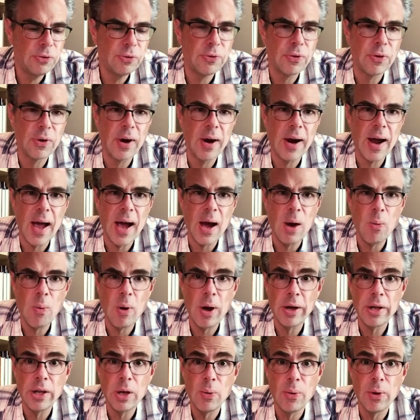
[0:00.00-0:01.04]
for how
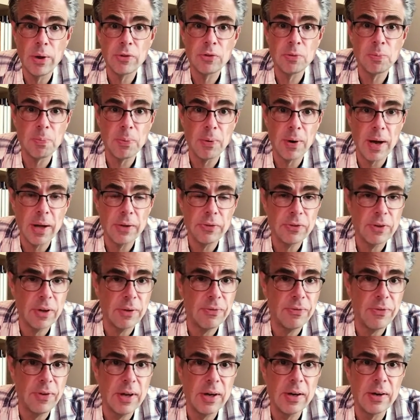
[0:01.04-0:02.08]
well you expressed a
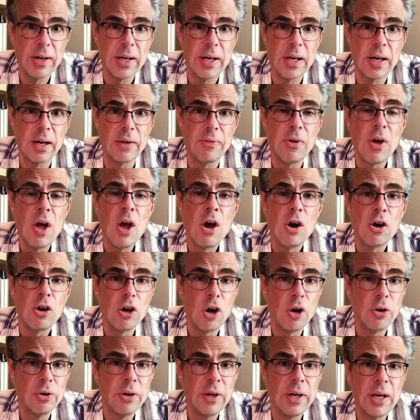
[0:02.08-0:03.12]
feeling of
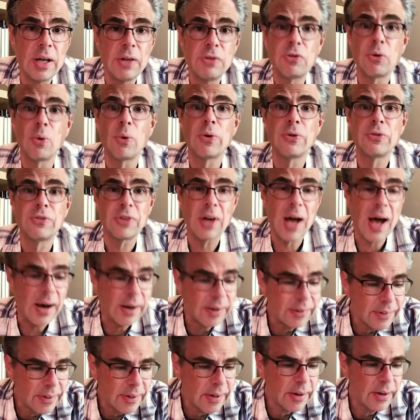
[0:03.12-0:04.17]
loneliness or
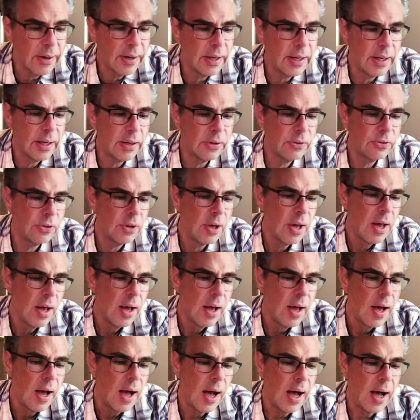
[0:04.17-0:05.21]
solitariness
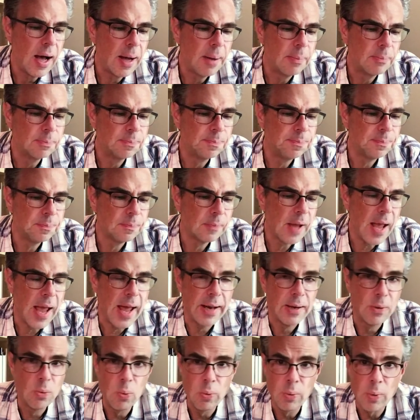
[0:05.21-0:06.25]

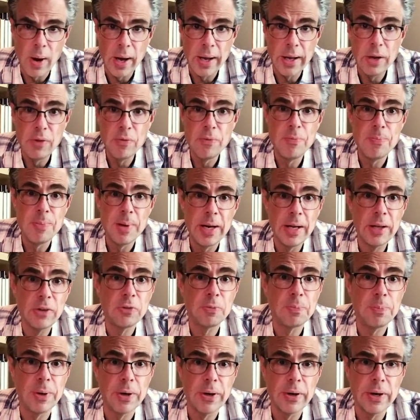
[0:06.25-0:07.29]
and what you've been
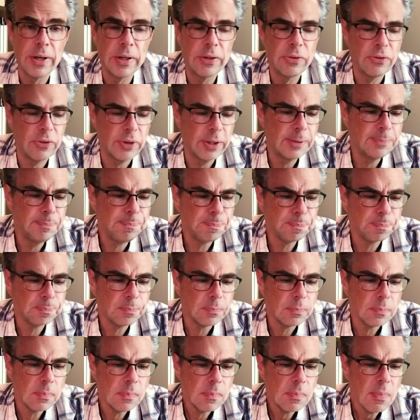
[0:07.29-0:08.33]
experiencing,
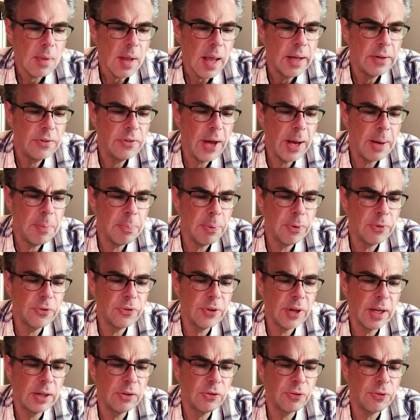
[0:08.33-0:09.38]

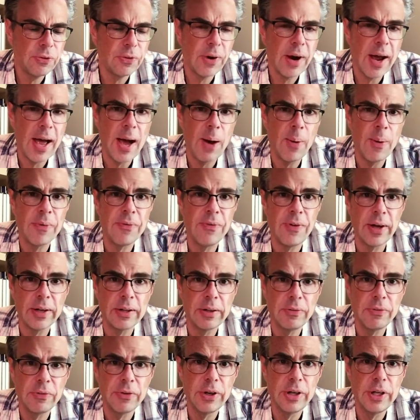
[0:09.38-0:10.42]
10% for how
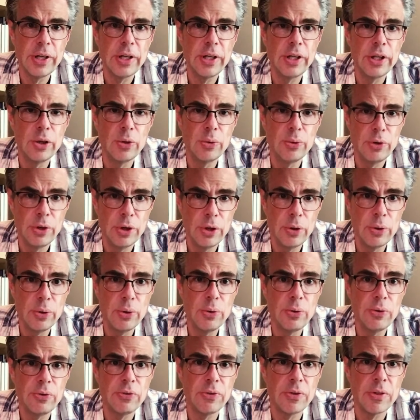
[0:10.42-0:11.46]
effectively you
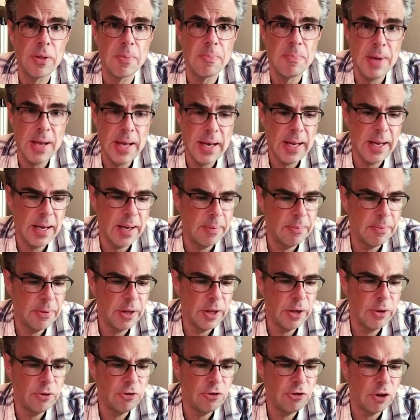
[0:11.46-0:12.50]
used the medium that
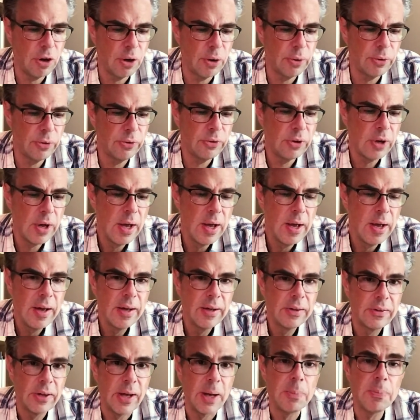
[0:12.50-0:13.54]
you chose,
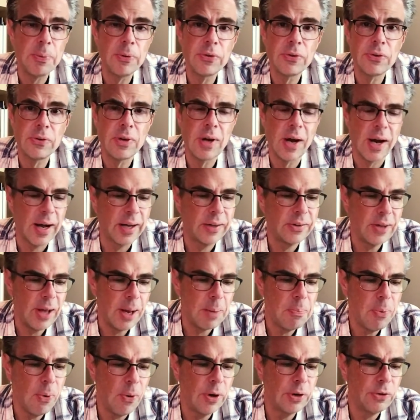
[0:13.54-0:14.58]

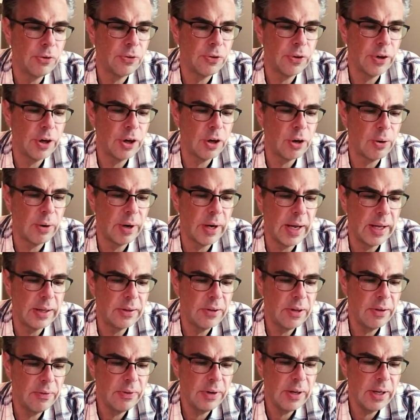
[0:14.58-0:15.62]
10 points for your
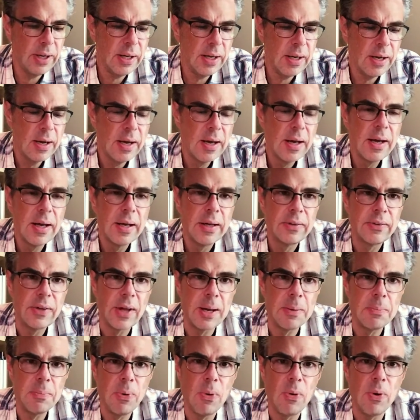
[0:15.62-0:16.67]
creativity,
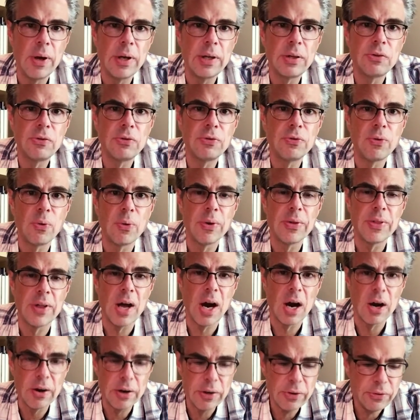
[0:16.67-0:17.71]
10 points for the
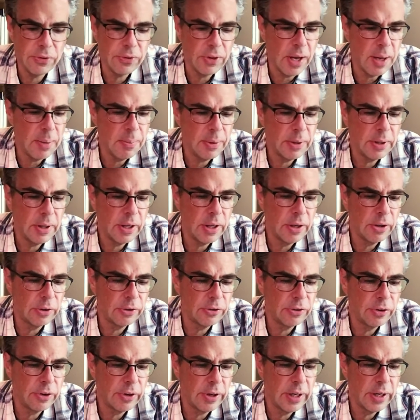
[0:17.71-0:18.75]
artist statement that you'll
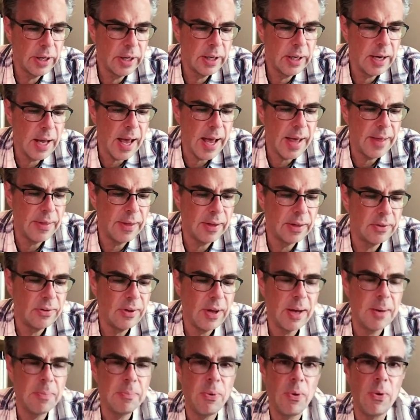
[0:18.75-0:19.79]
turn in, and then
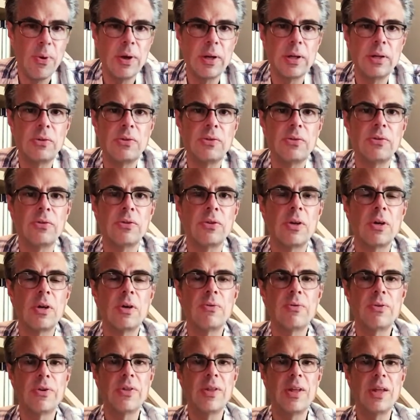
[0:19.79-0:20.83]
10 points
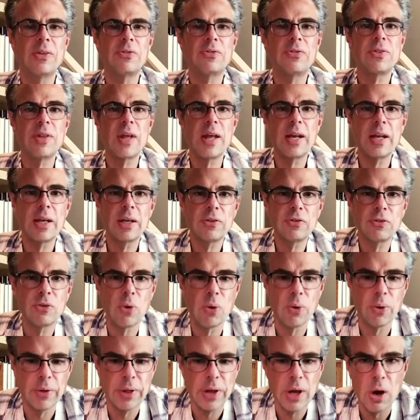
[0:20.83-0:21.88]
for the aesthetics
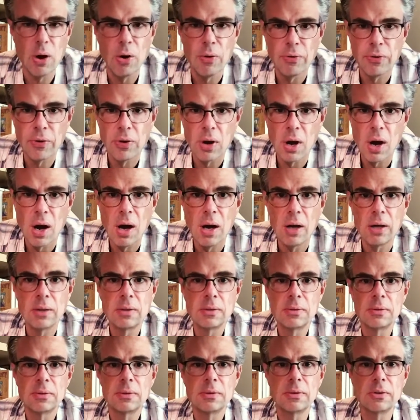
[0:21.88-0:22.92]
or the overall
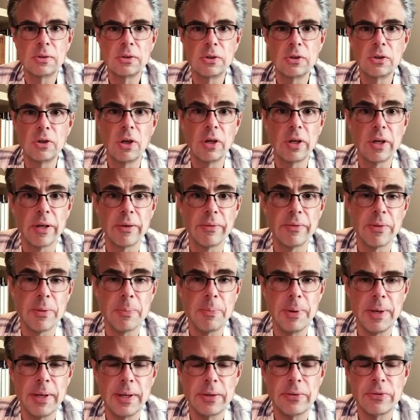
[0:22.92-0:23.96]
look of the
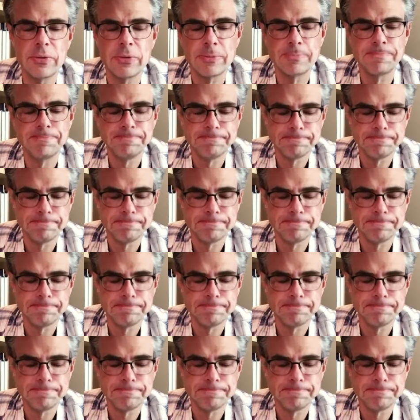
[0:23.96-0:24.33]
piece.